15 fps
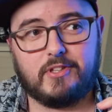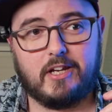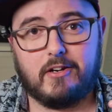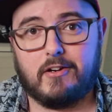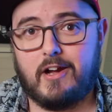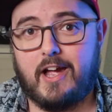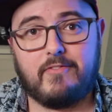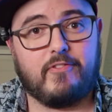
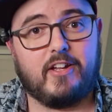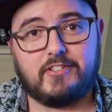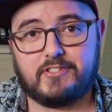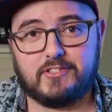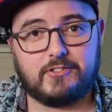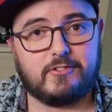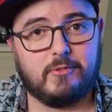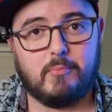their hi-fi
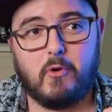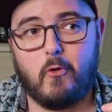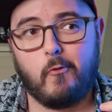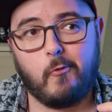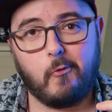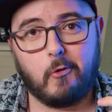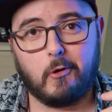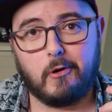system
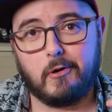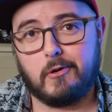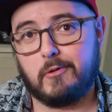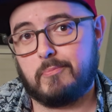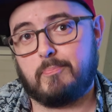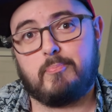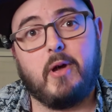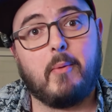
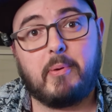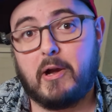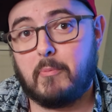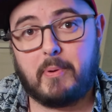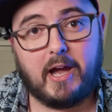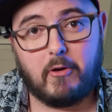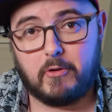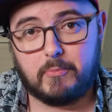or a pair
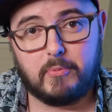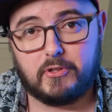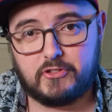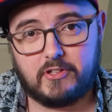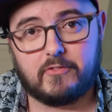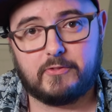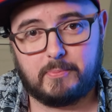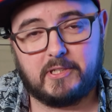of powered
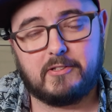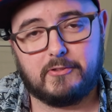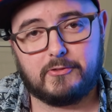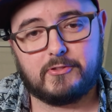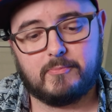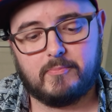bookshelf speakers.